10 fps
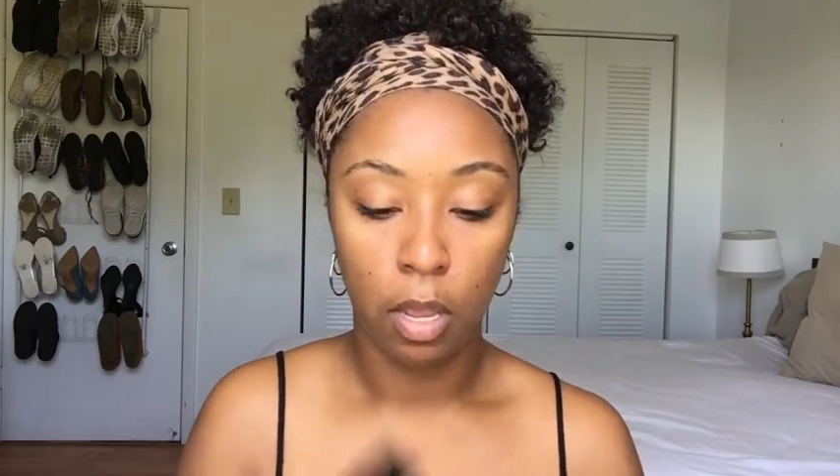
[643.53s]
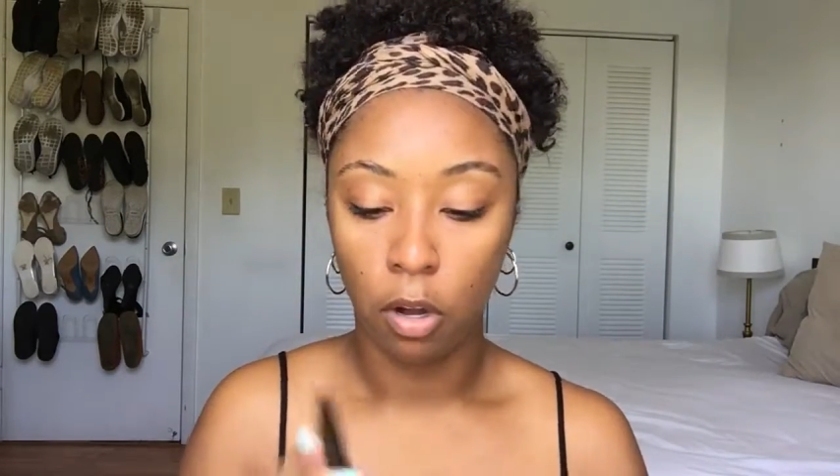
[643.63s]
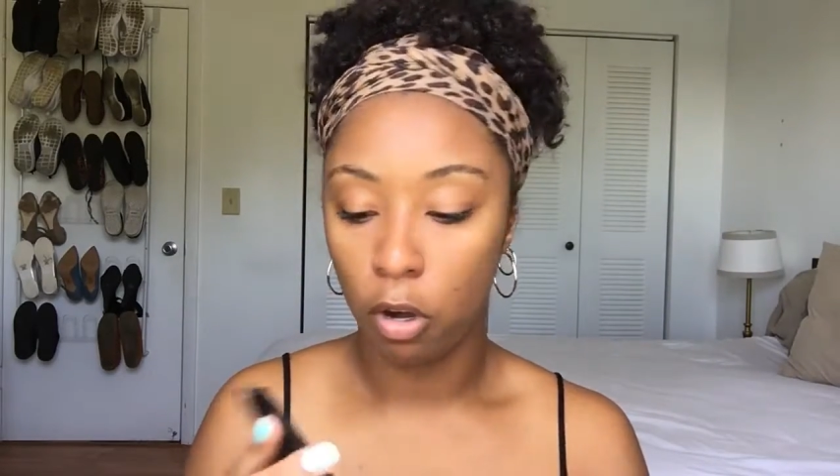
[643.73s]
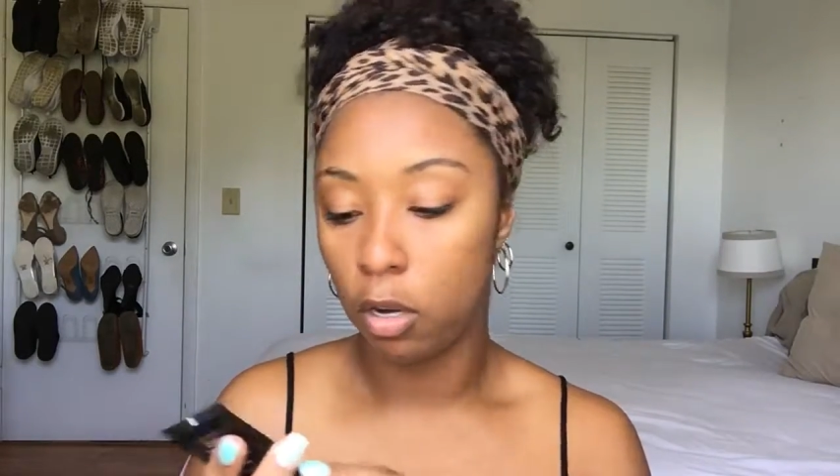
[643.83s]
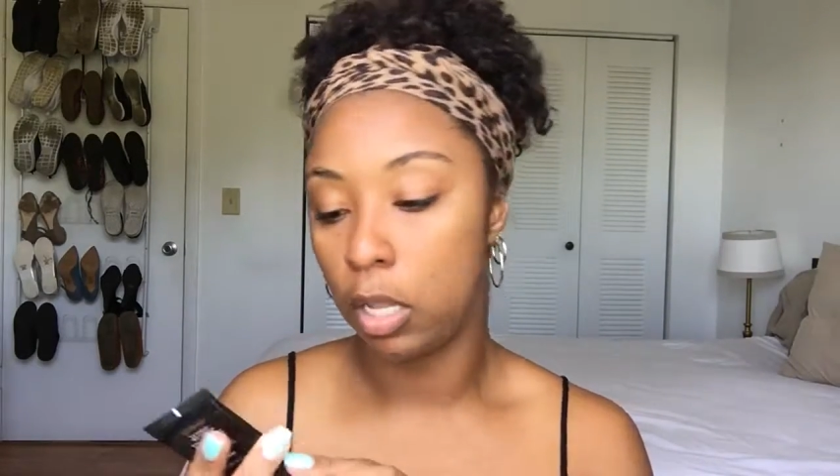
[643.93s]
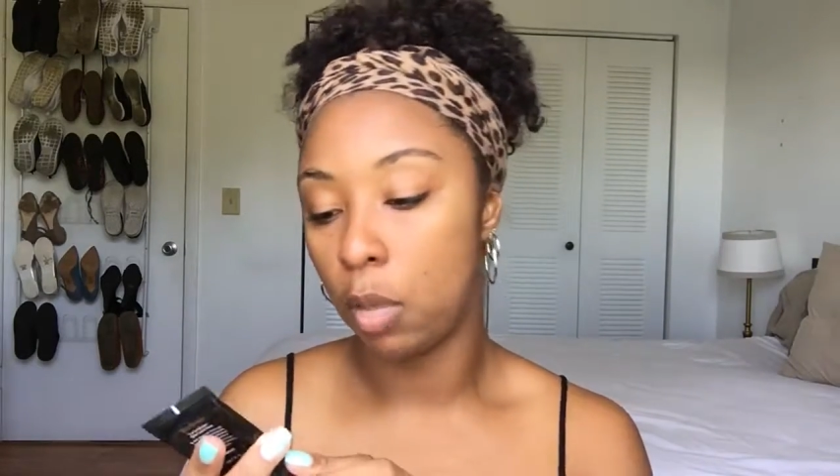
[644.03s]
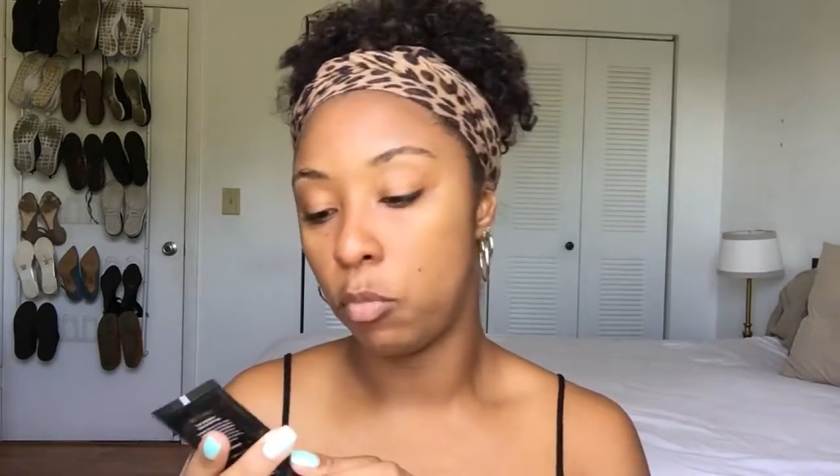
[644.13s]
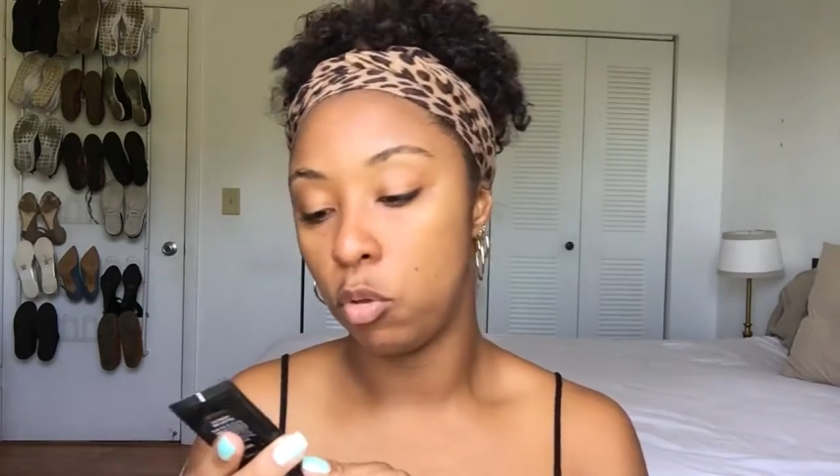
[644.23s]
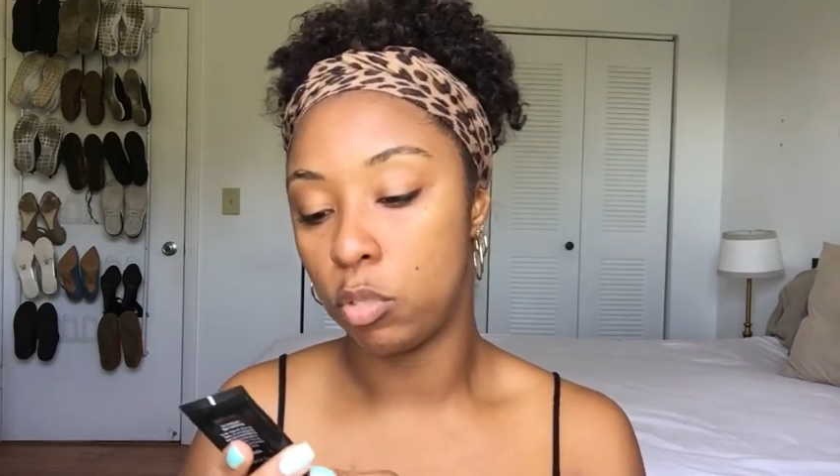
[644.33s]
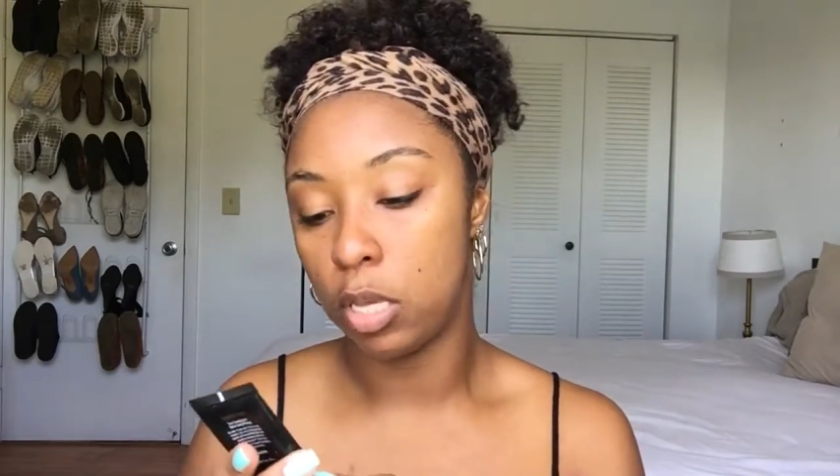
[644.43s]
Currently, I'm
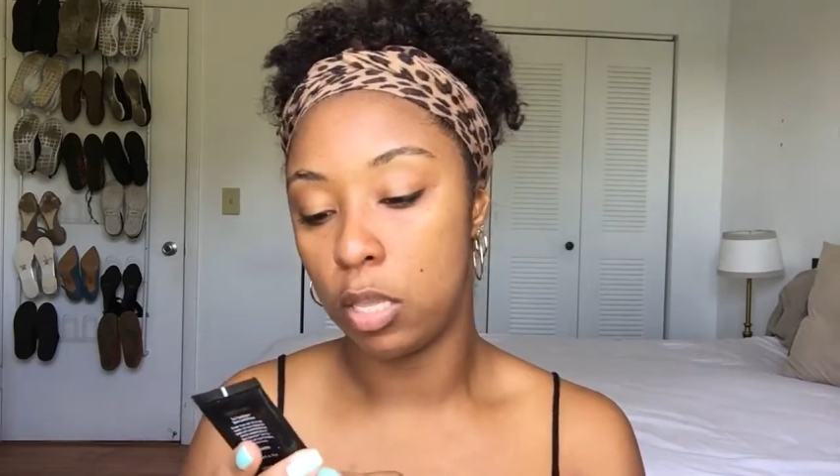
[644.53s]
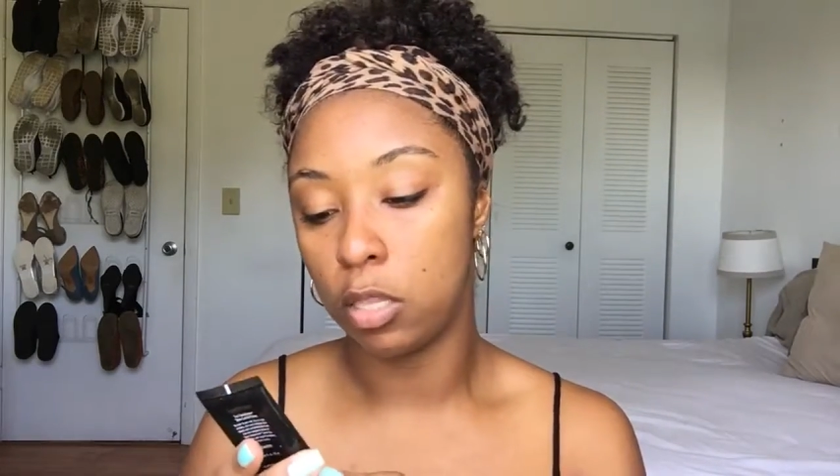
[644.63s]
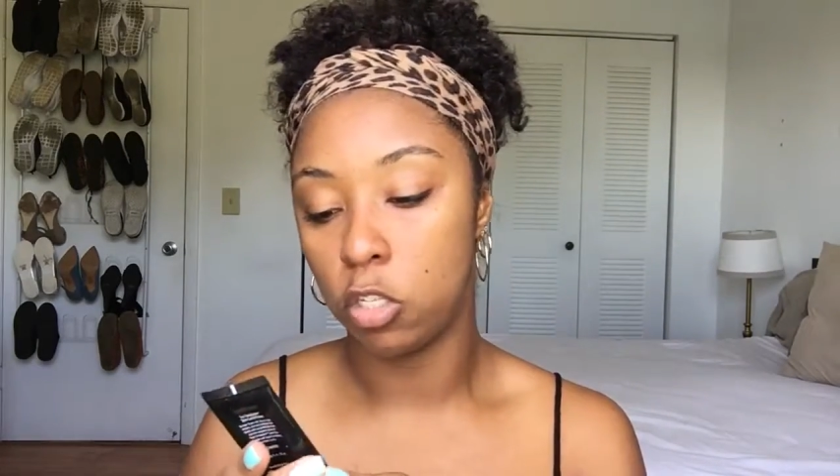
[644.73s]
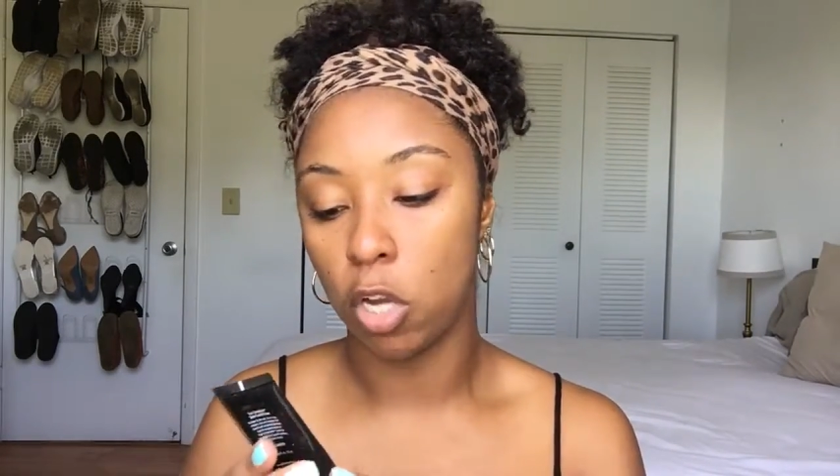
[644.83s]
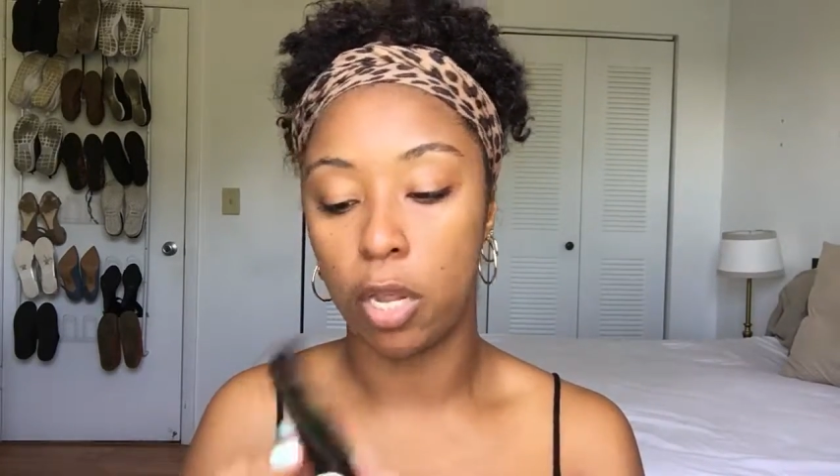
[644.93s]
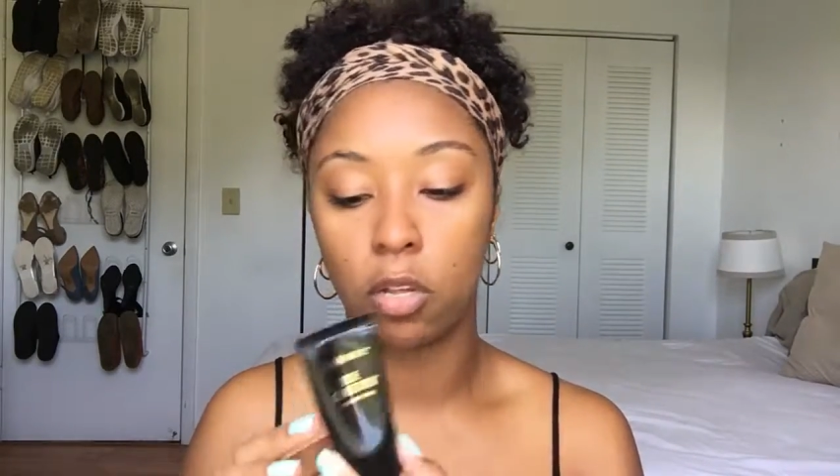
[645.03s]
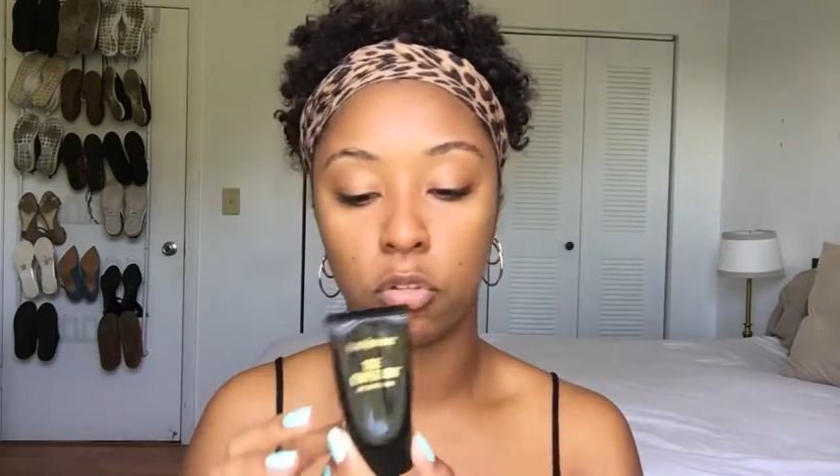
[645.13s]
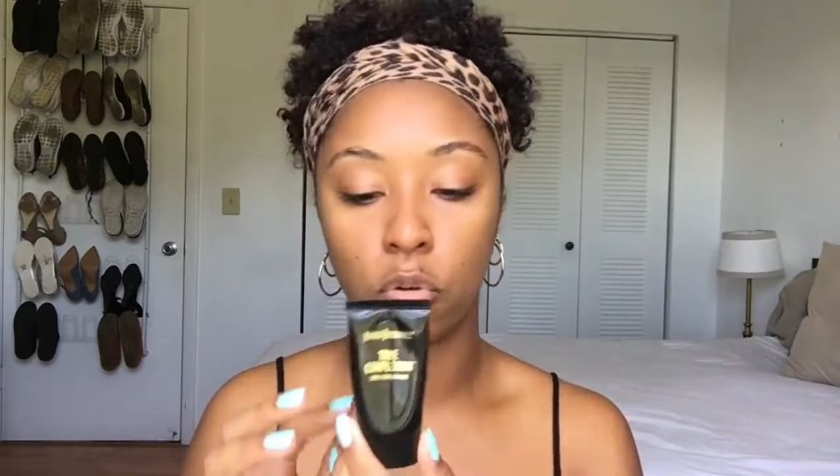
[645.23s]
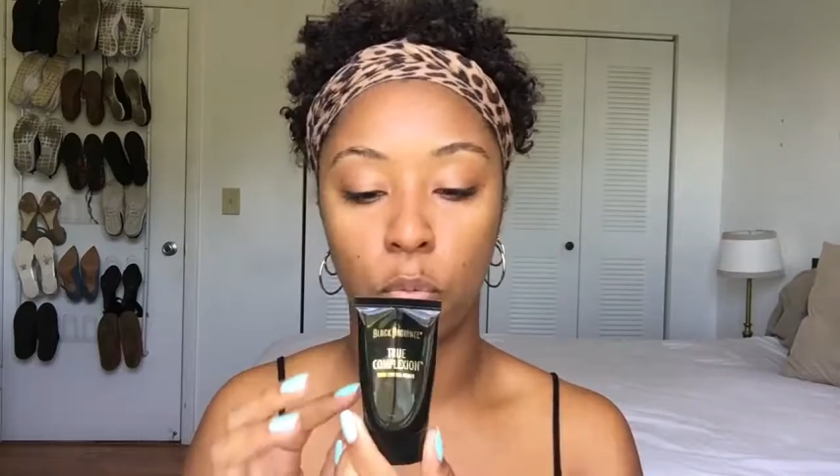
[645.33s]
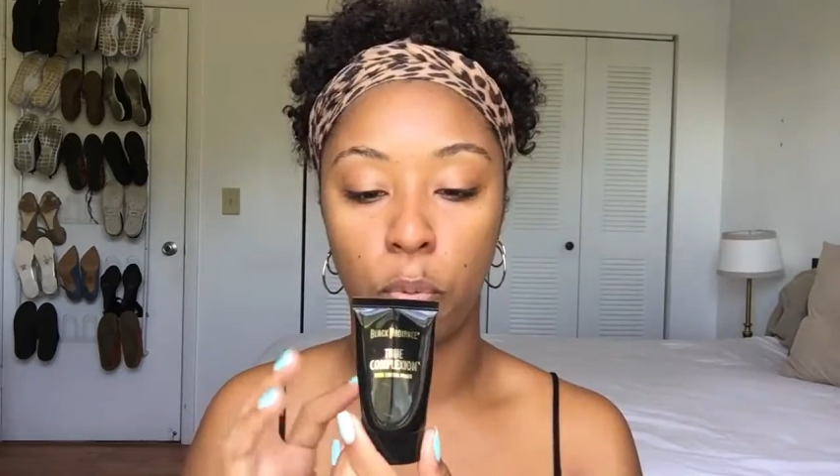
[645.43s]
using the Shine Control